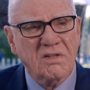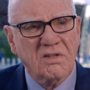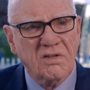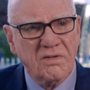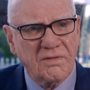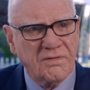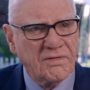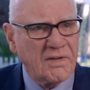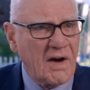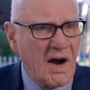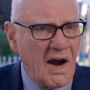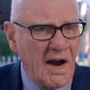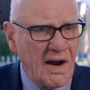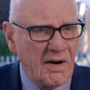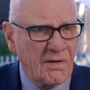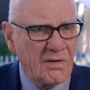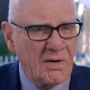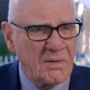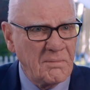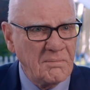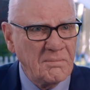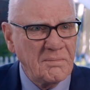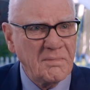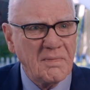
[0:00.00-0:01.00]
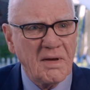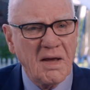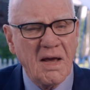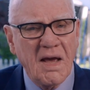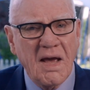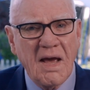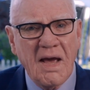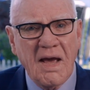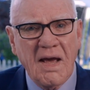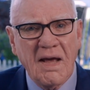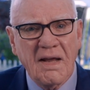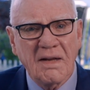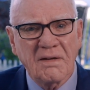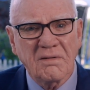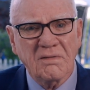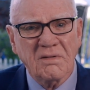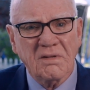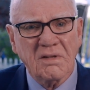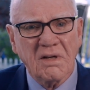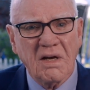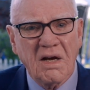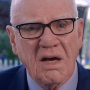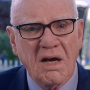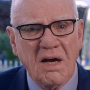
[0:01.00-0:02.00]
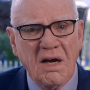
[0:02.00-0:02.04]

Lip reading: to fire him and